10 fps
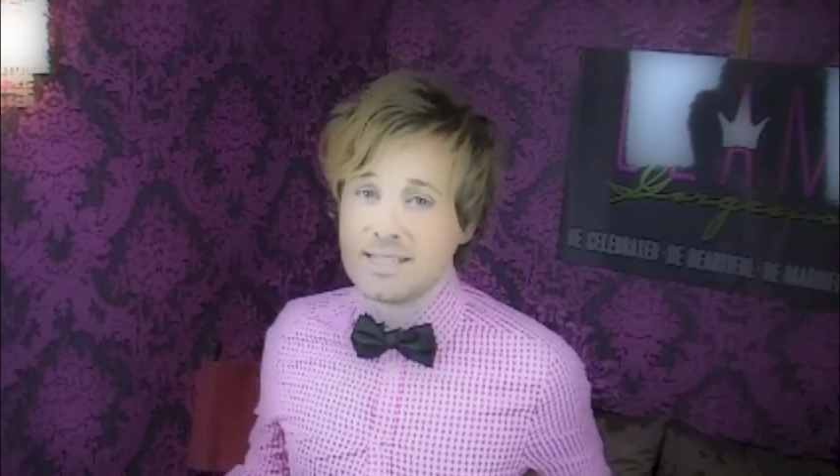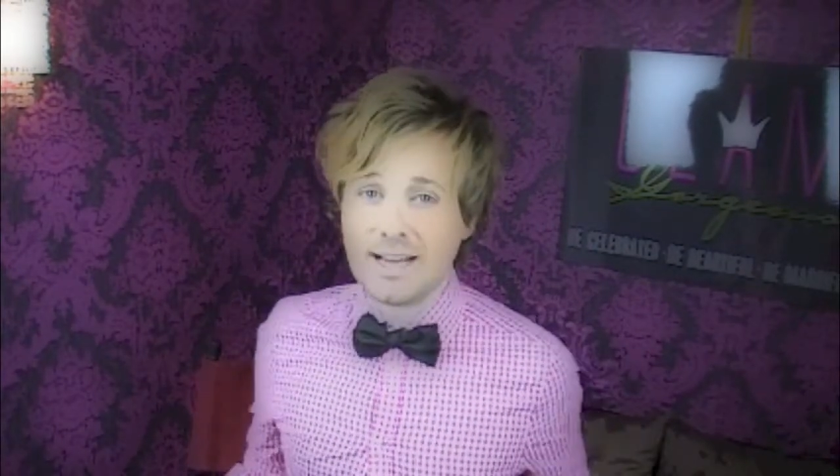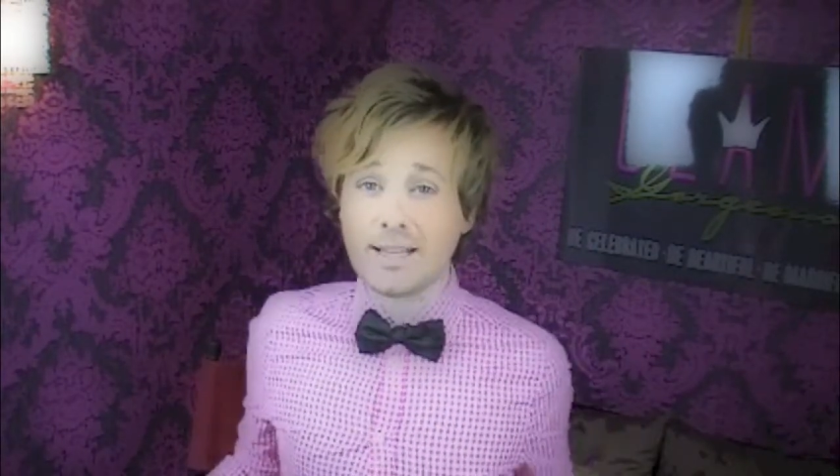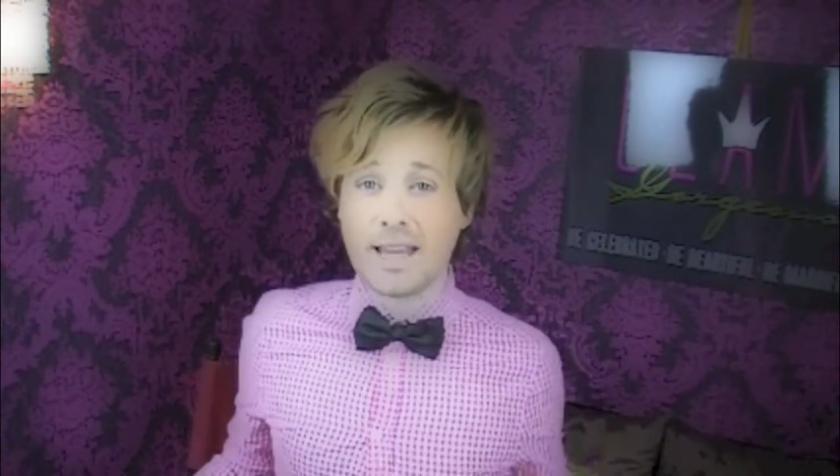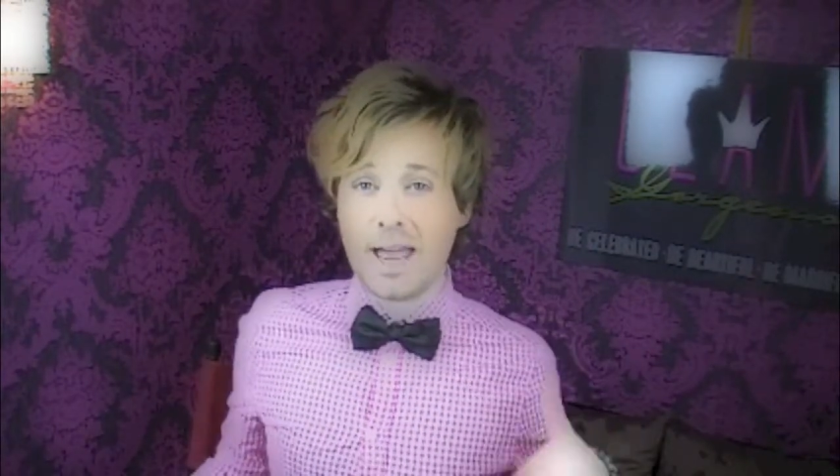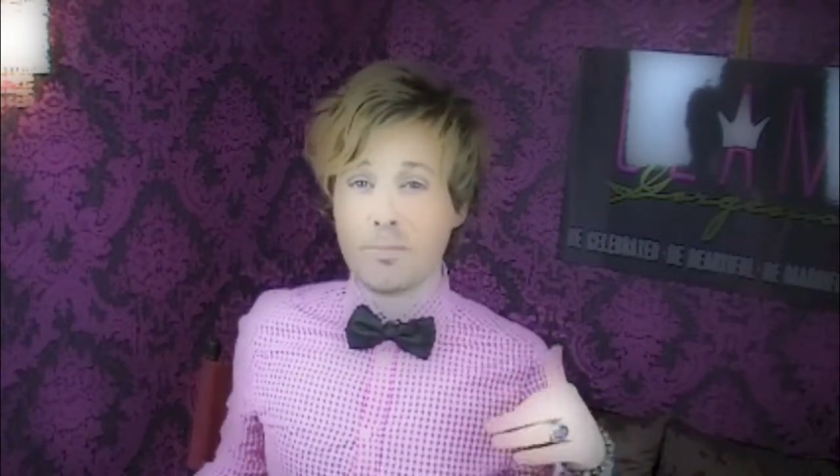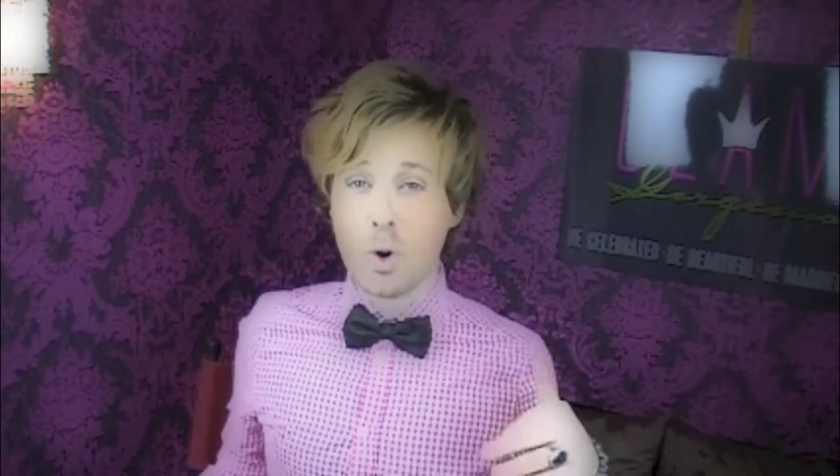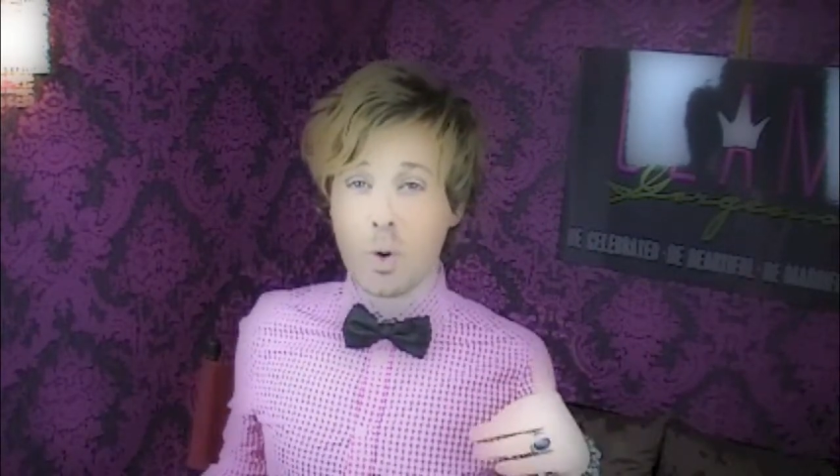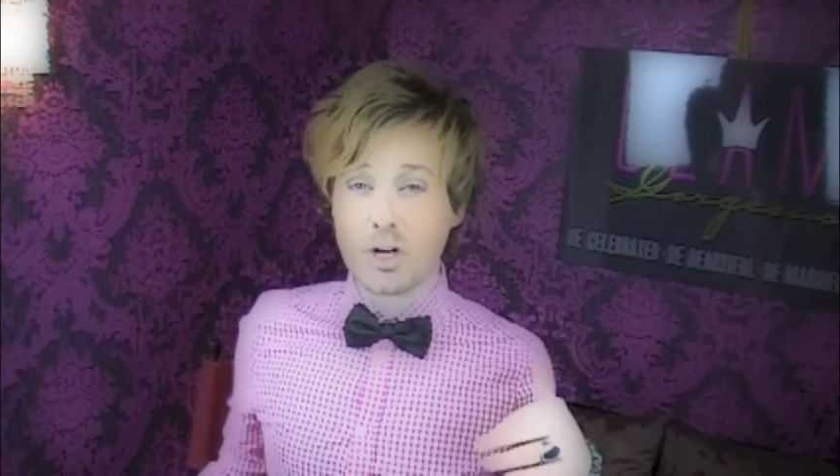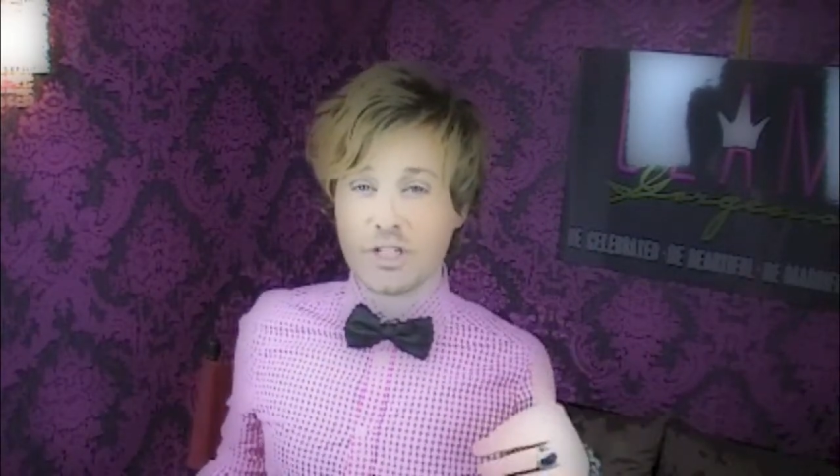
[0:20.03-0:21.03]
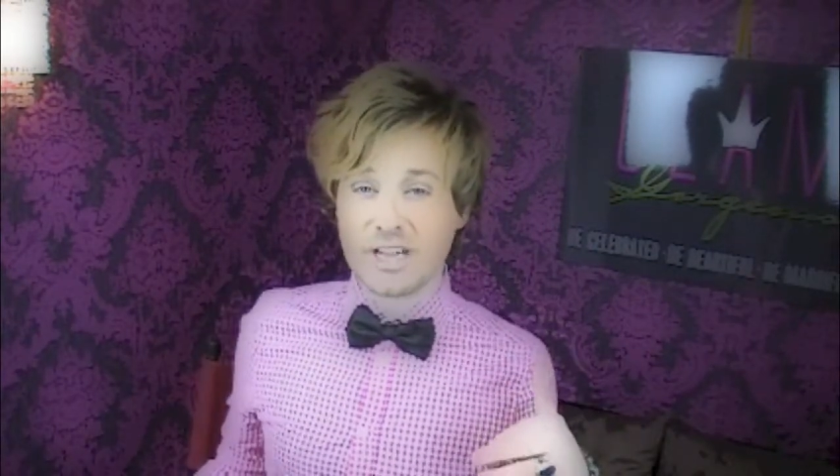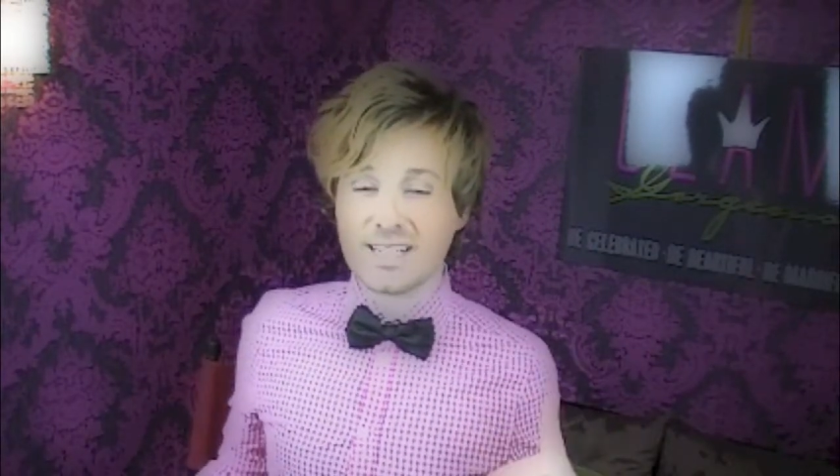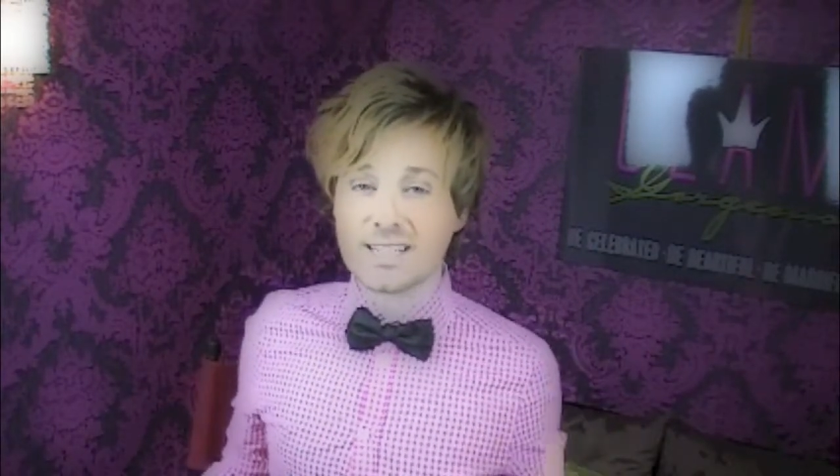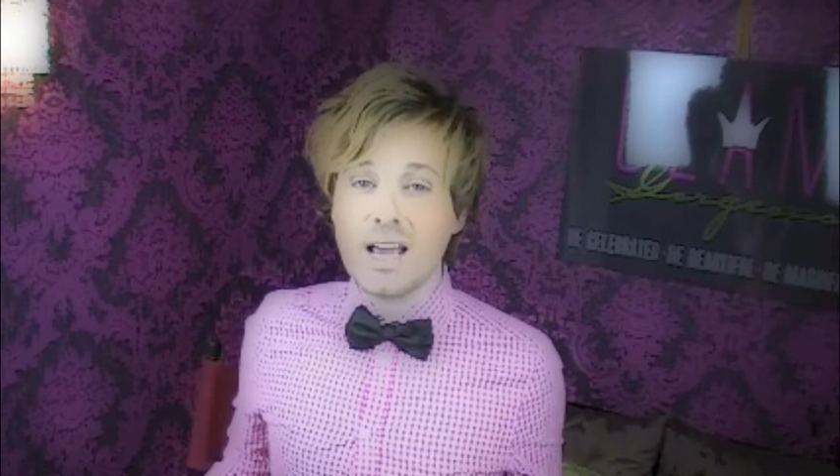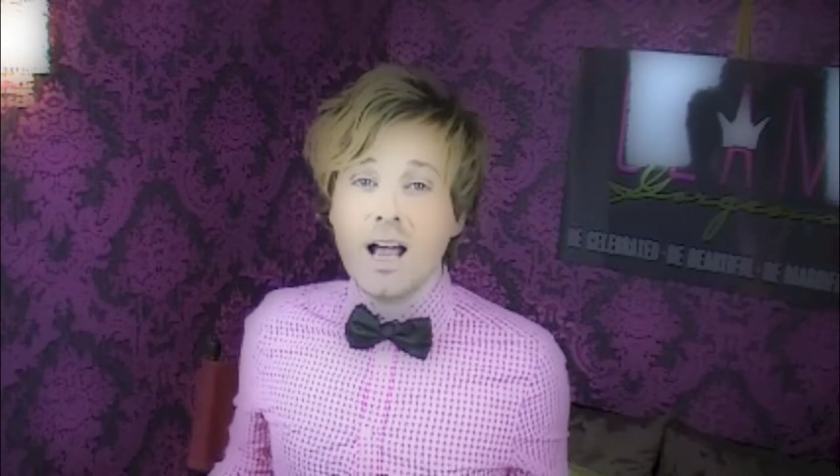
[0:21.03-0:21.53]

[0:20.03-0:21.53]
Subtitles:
and glam gorgeous,